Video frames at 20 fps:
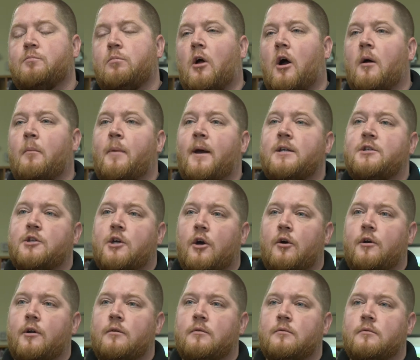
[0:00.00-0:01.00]
block-based
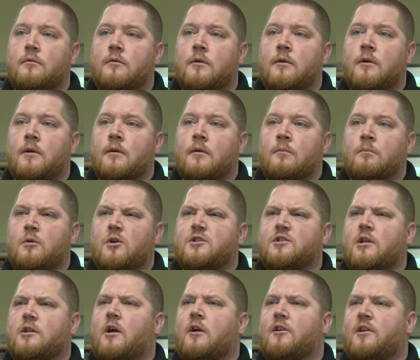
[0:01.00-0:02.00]
coding because
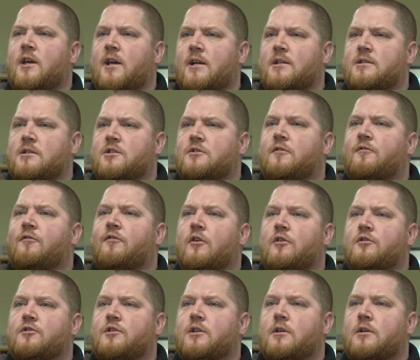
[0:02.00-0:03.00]
a lot of kids, it's their
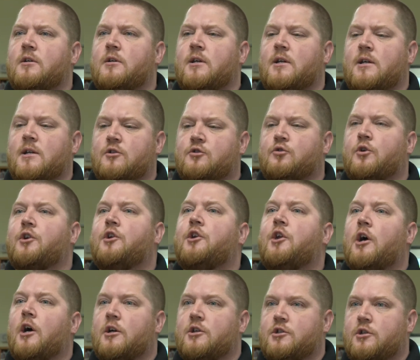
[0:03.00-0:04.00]
first
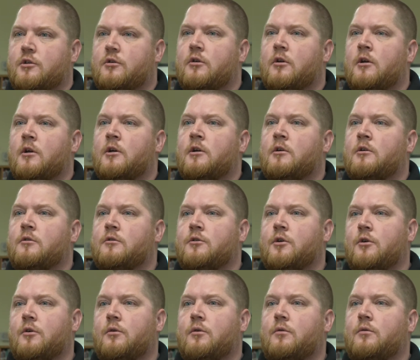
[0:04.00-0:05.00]
introduction
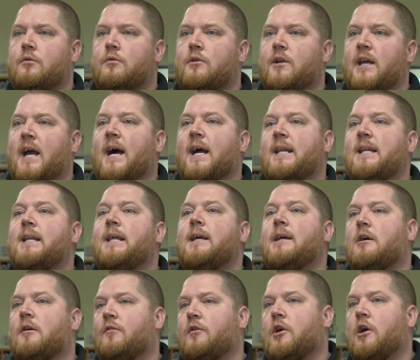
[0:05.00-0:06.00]
to the
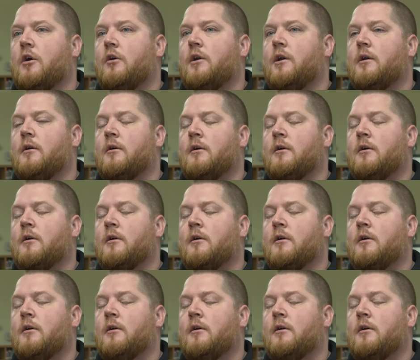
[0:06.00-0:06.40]
idea of coding.